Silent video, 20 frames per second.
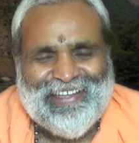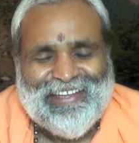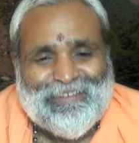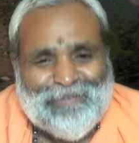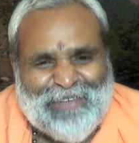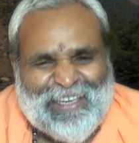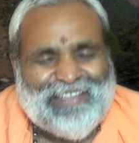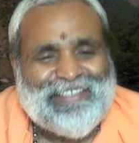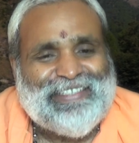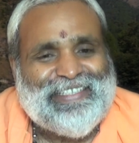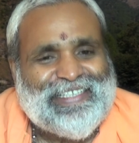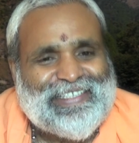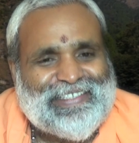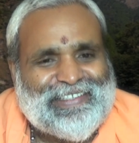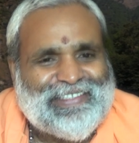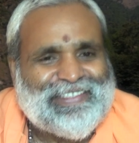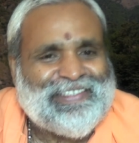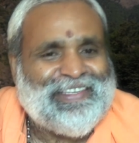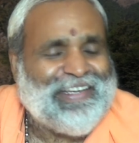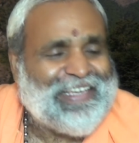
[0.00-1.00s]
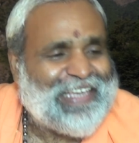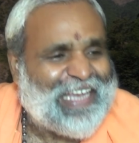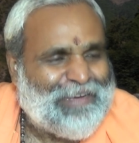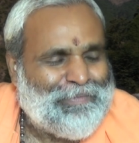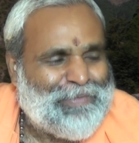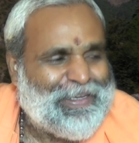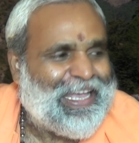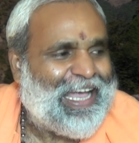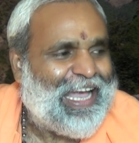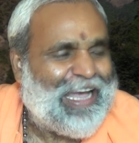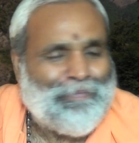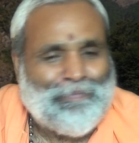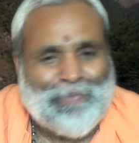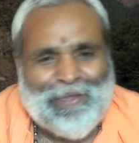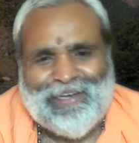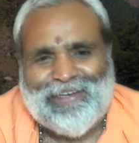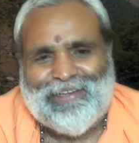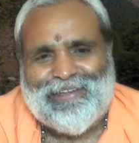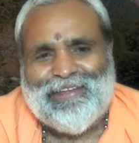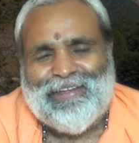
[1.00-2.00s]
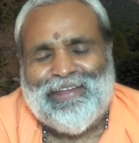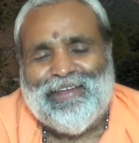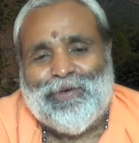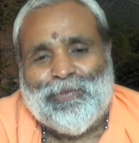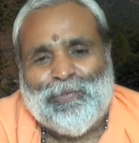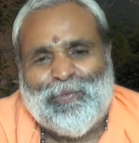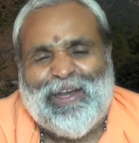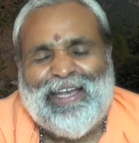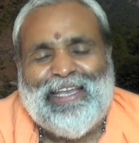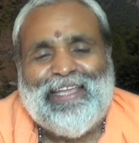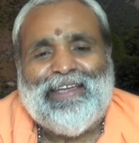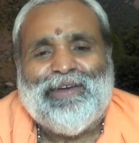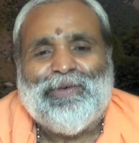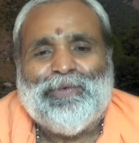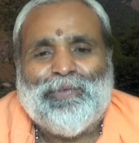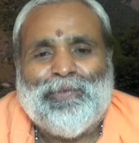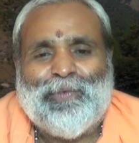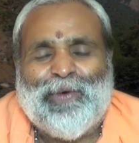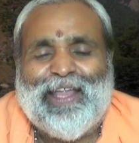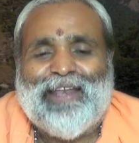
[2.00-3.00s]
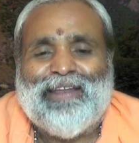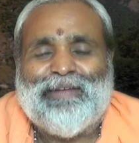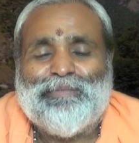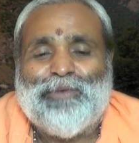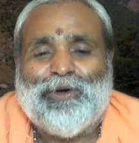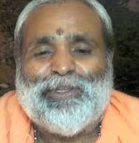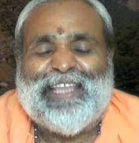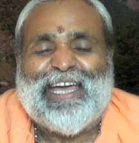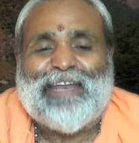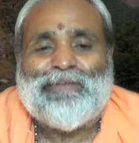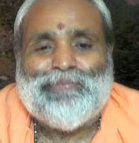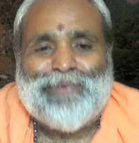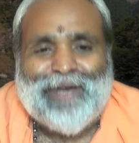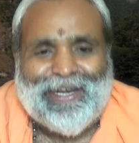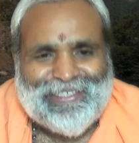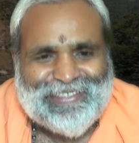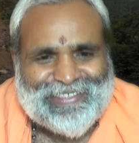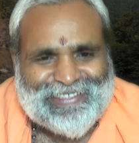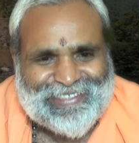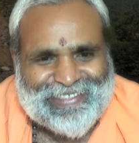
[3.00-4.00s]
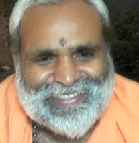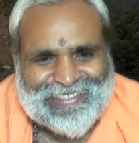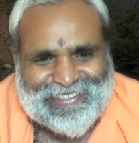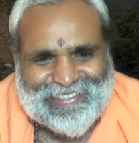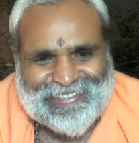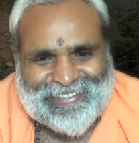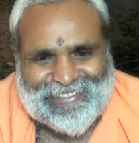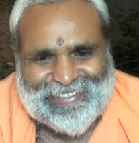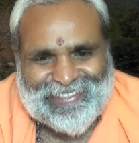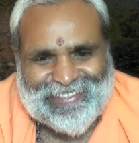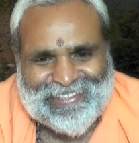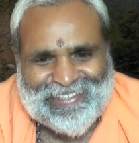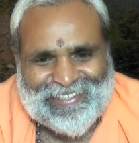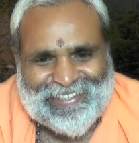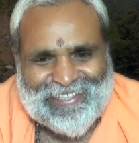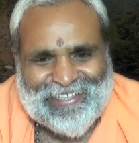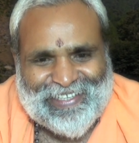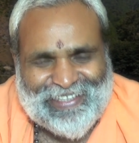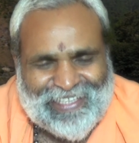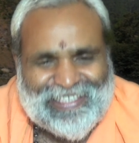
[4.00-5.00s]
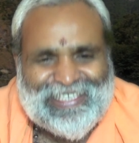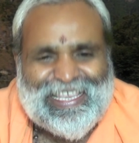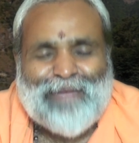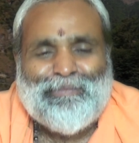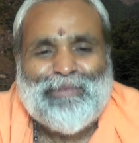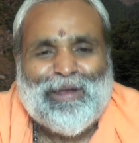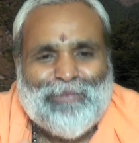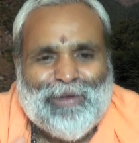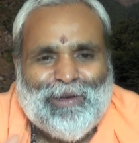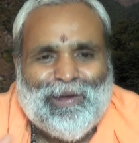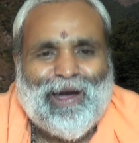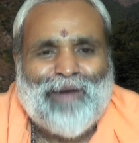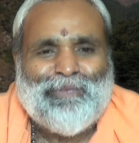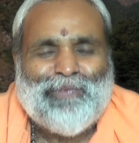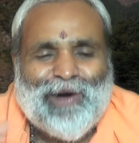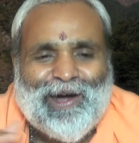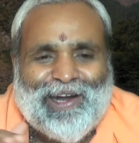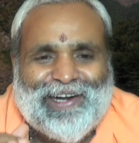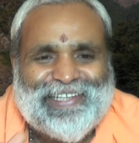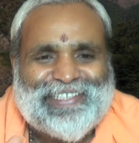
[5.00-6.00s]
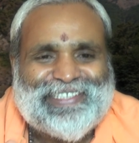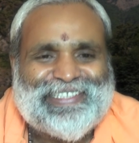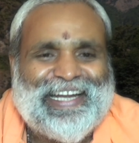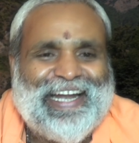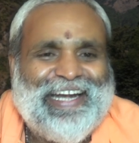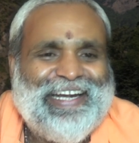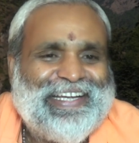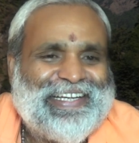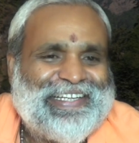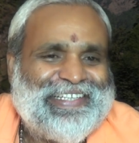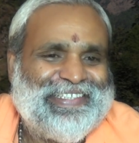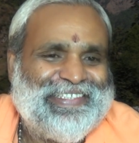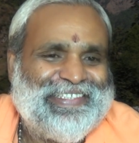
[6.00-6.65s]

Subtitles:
Because discussion can be happen only when both are friends. The same level of understanding.